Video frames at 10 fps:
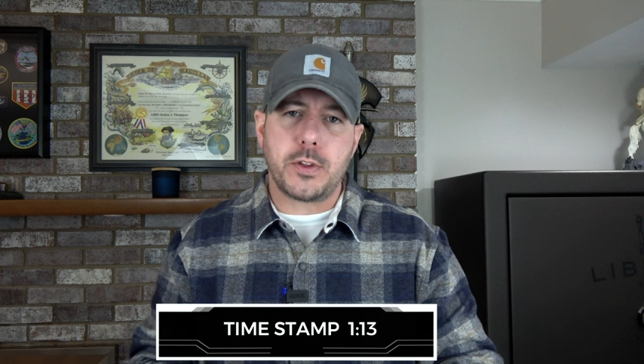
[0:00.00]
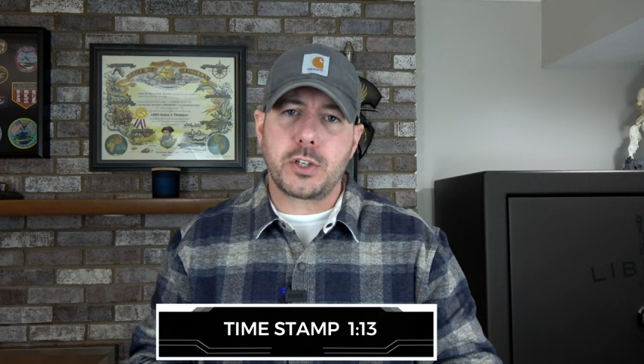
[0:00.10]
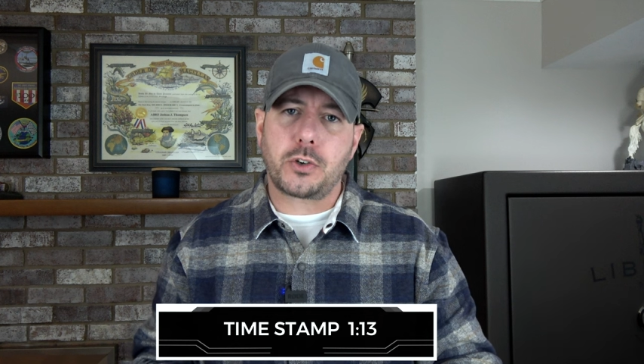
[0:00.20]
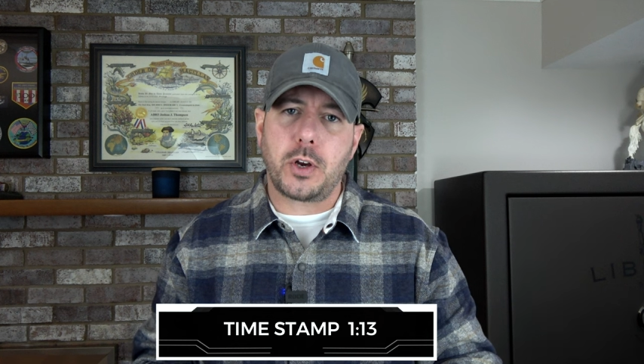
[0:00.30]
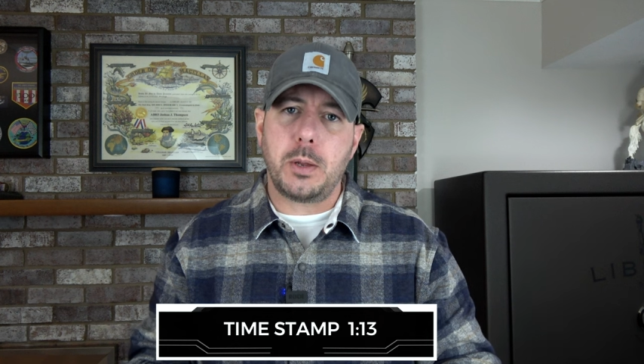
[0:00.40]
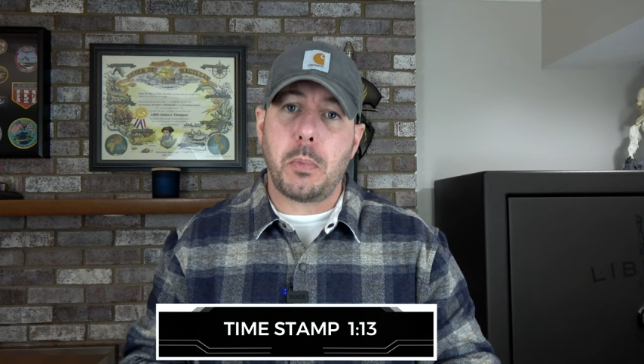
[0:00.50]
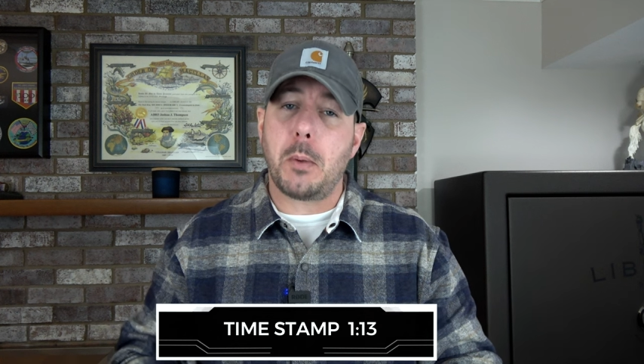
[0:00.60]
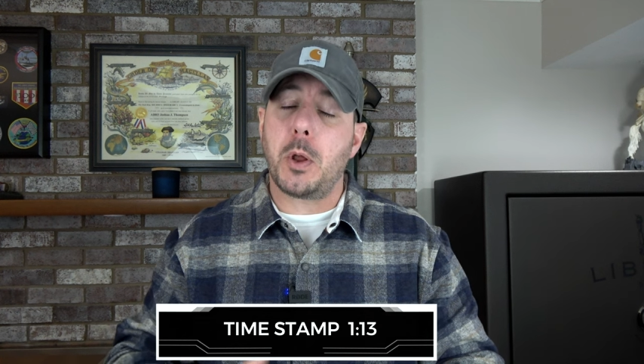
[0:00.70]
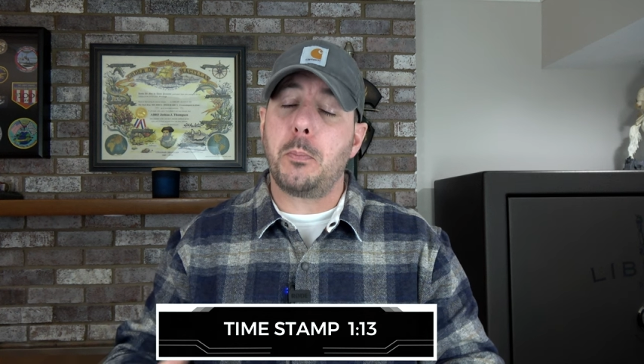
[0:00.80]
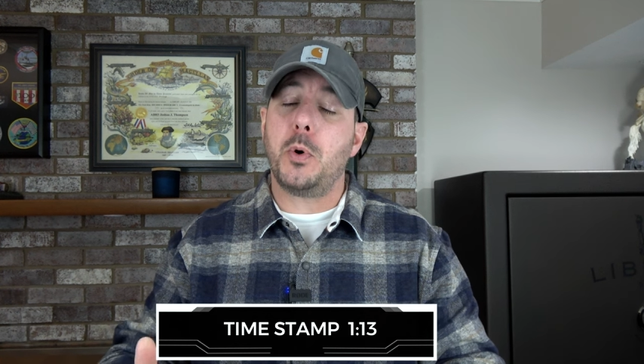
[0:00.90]
the screen, but I'm
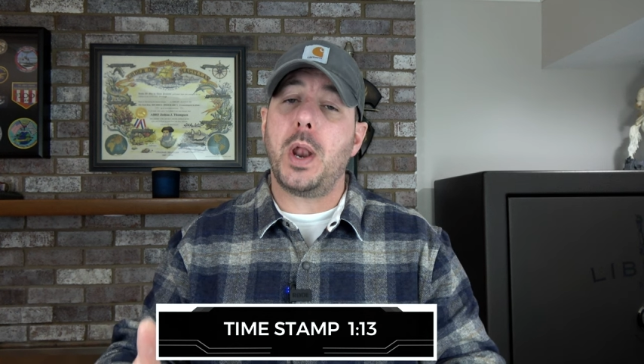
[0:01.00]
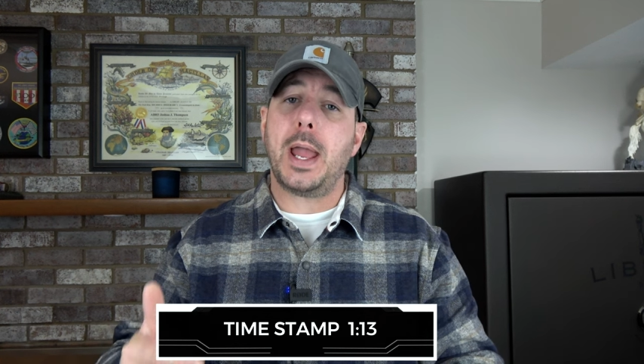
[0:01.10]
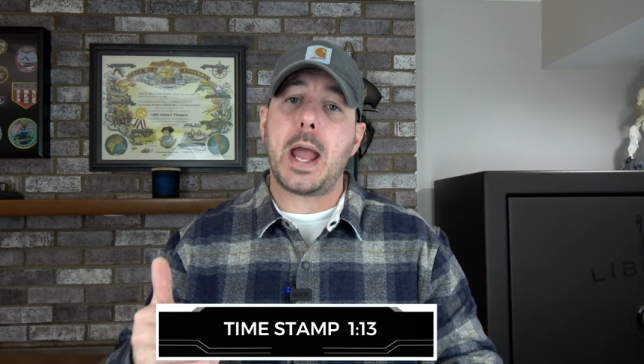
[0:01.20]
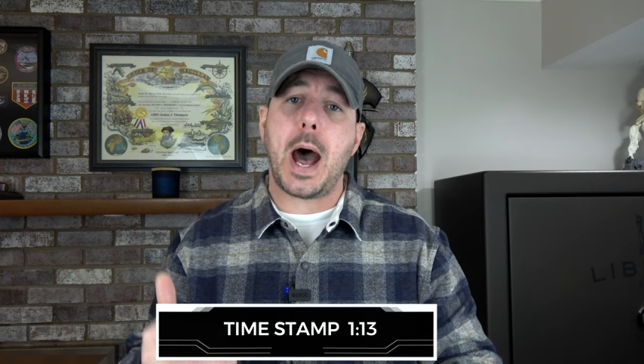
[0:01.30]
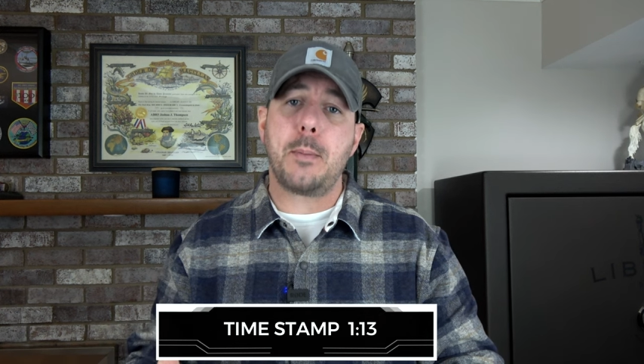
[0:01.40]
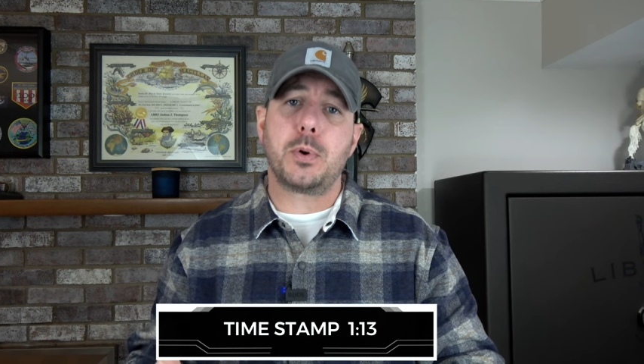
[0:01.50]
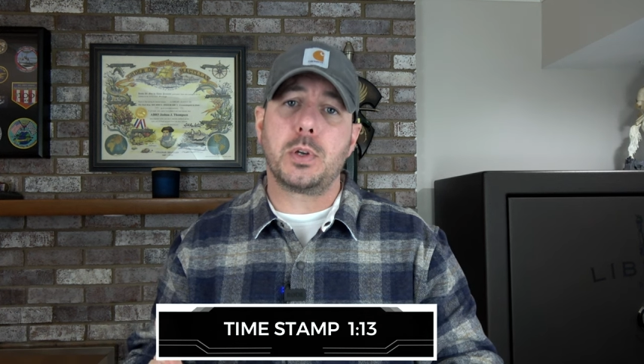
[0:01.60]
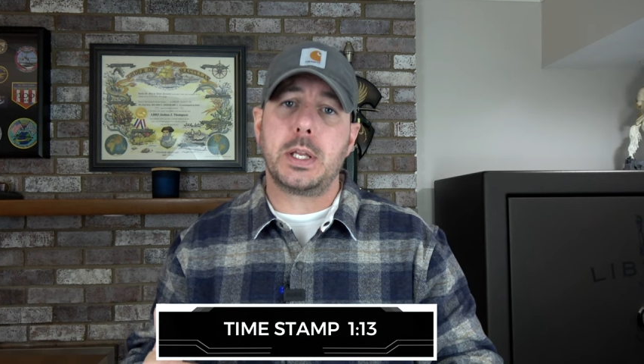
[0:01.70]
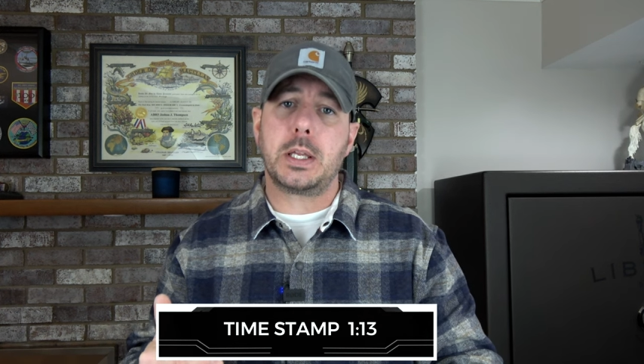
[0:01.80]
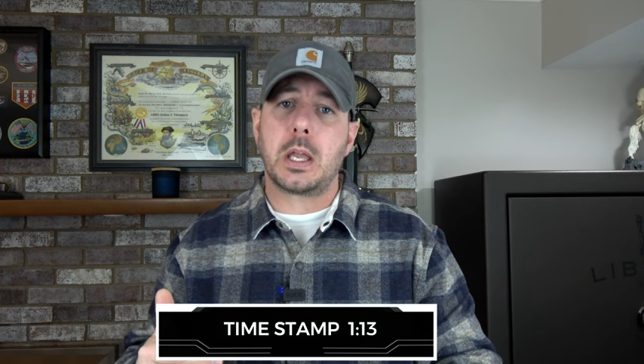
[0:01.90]
going to put a
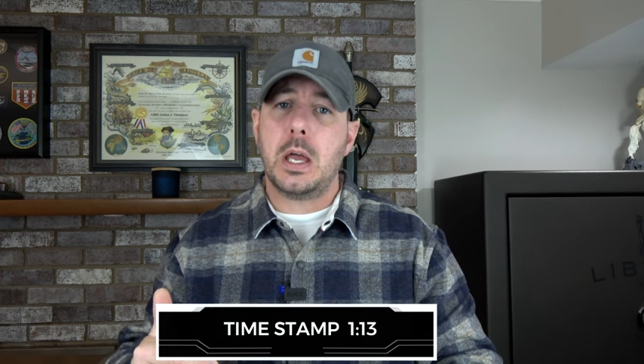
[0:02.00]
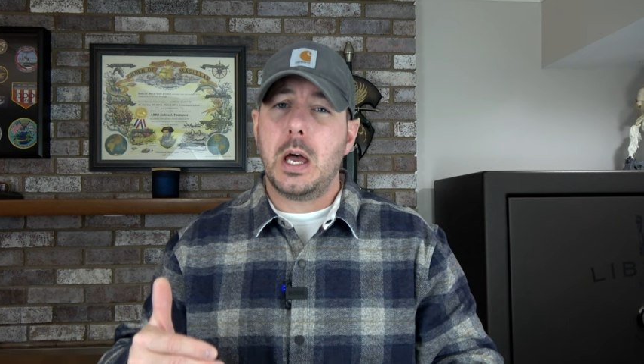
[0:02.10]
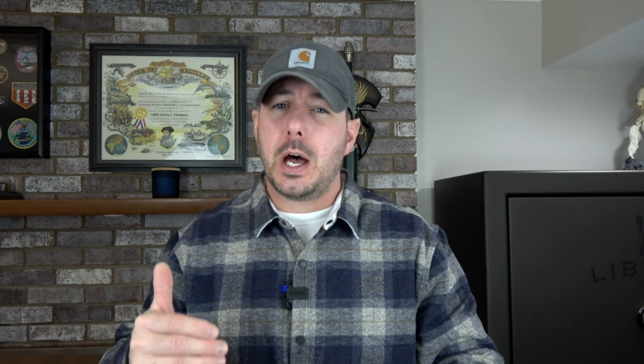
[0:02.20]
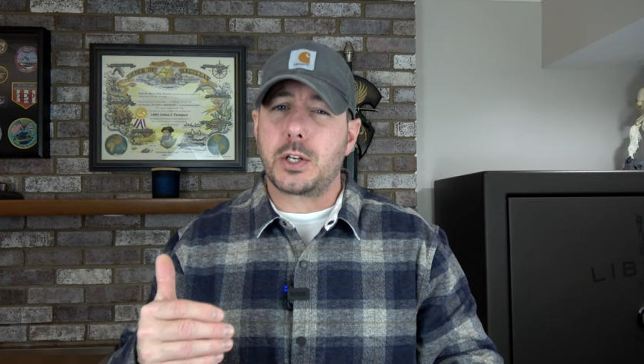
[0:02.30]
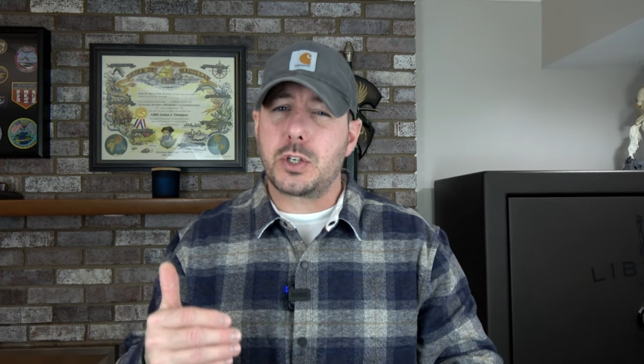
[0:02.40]
hyperlink uh,